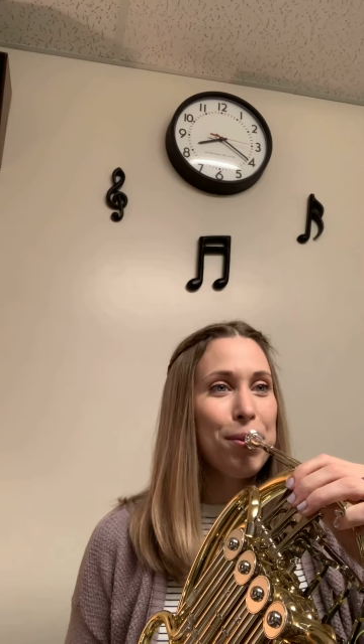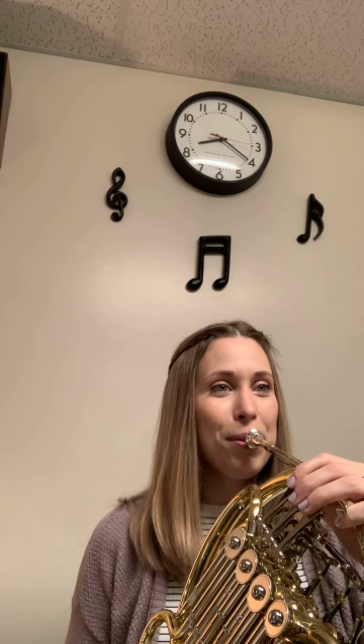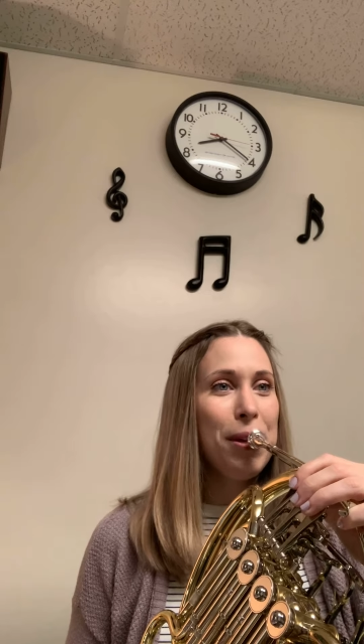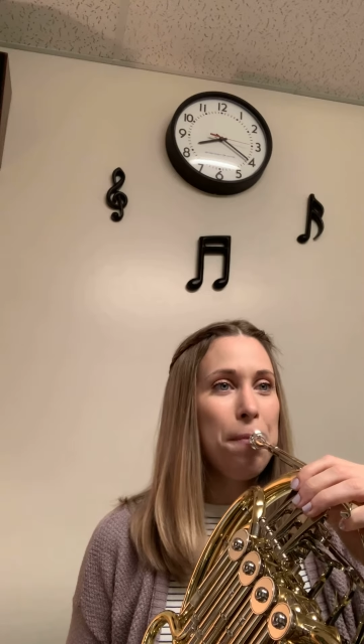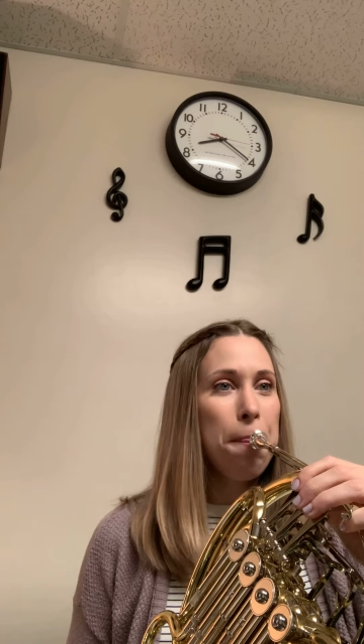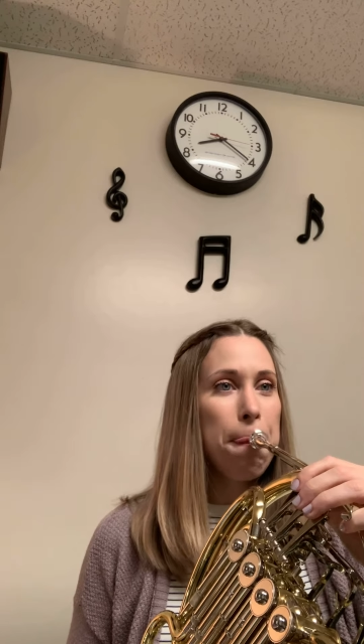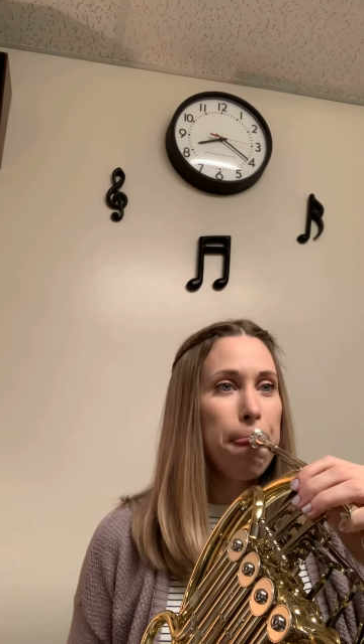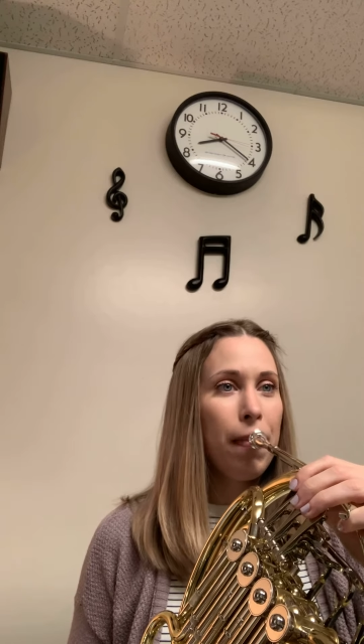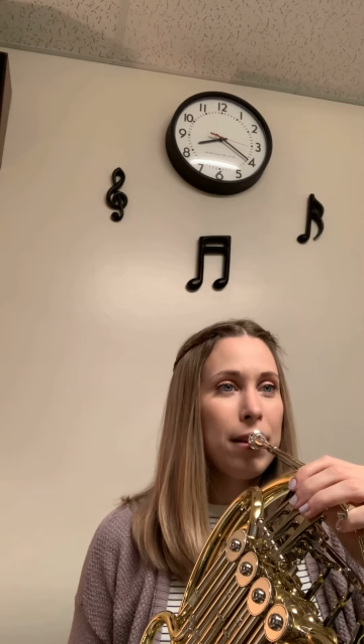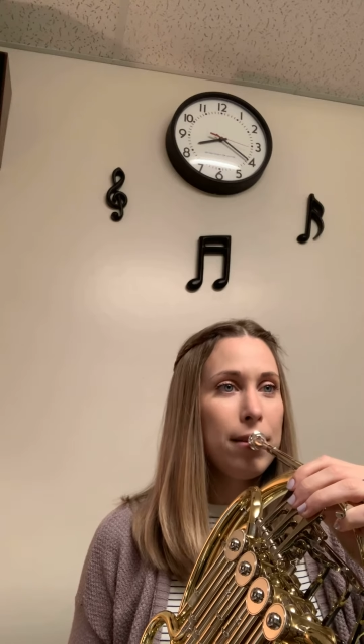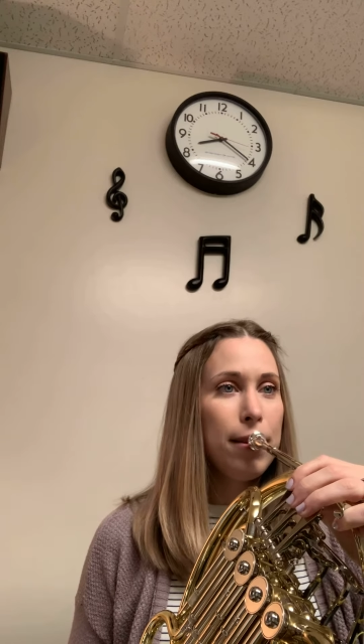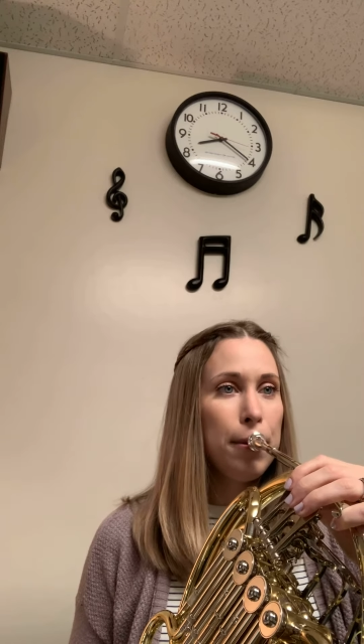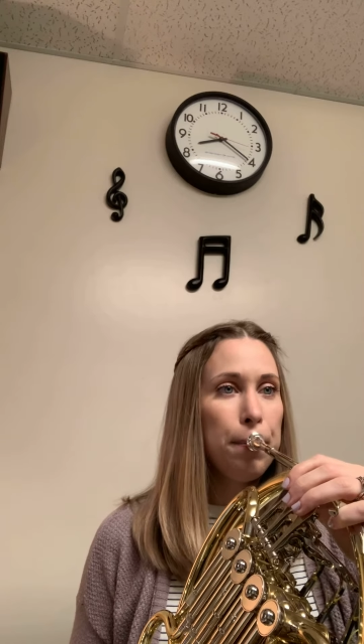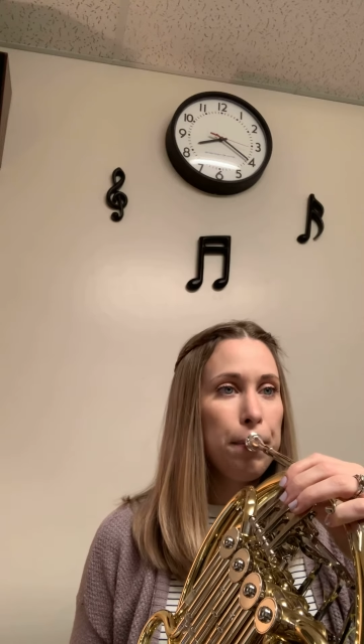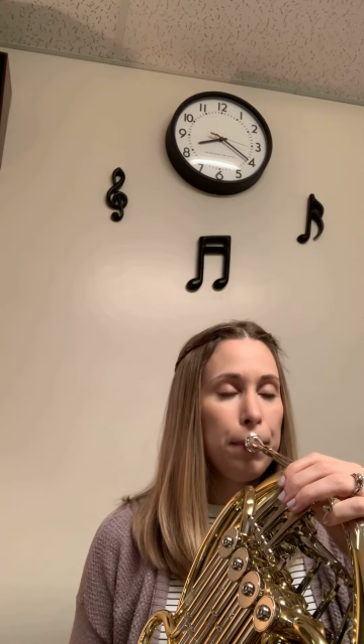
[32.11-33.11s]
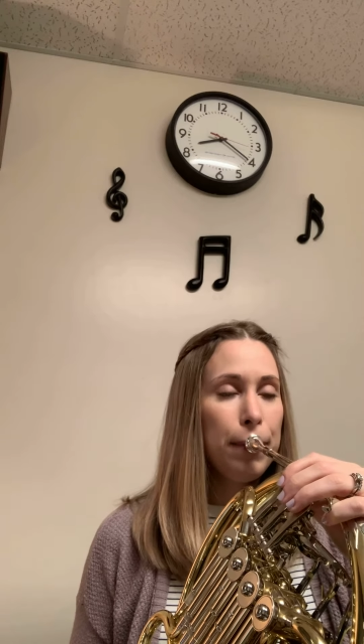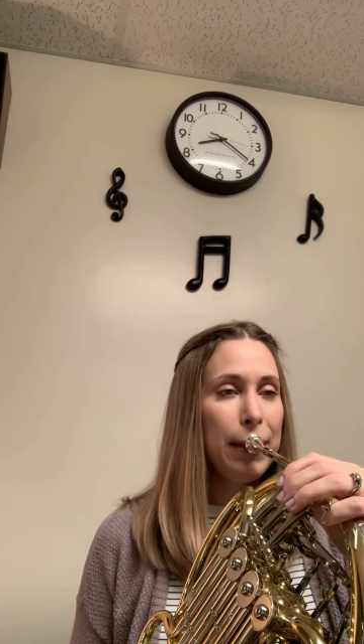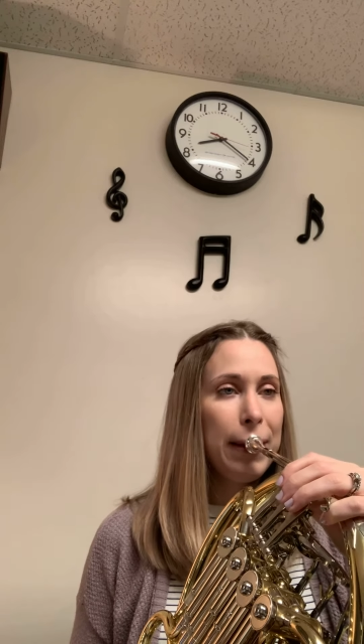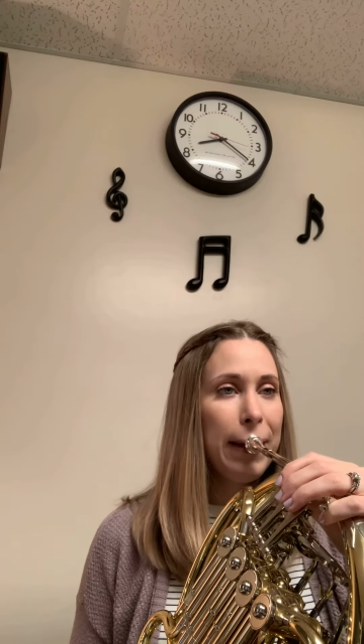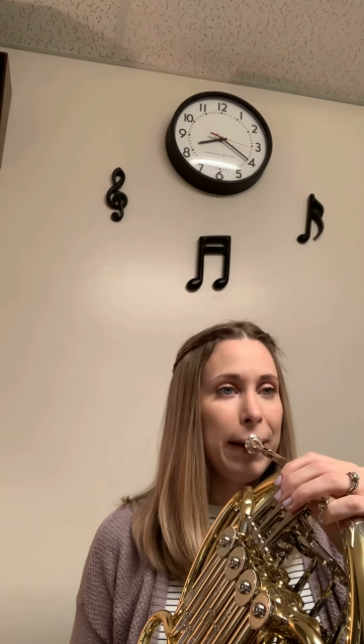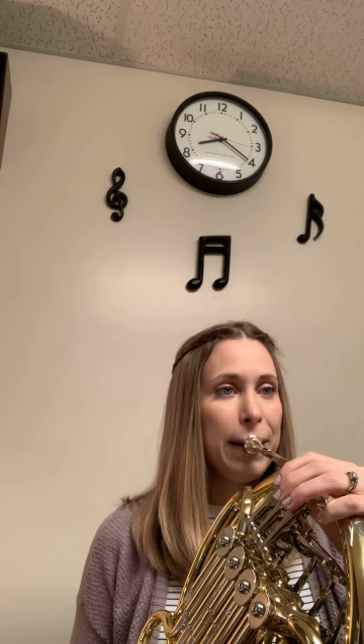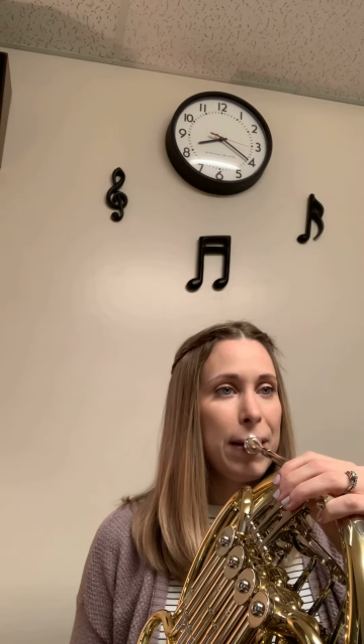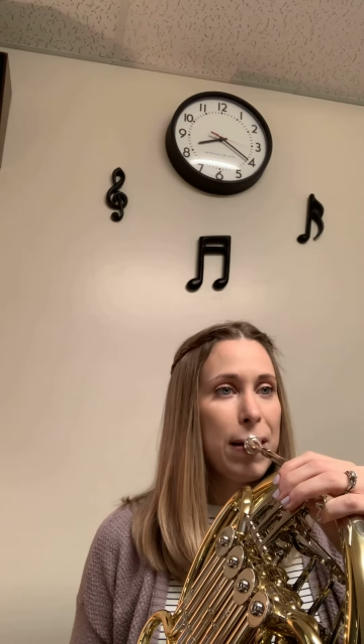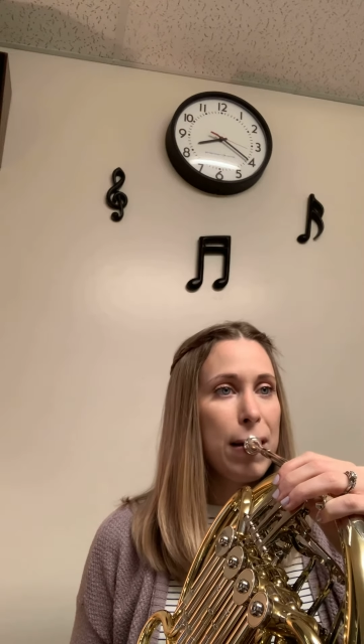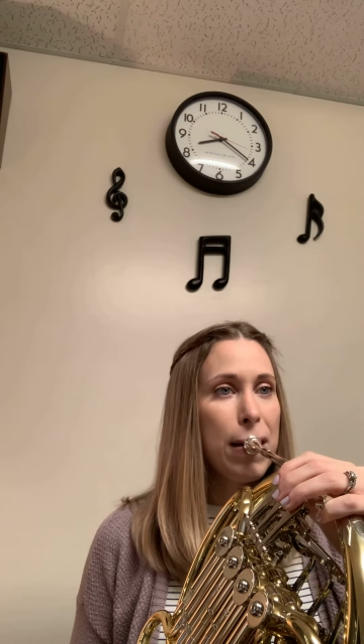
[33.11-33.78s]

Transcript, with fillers: One, two, beginning.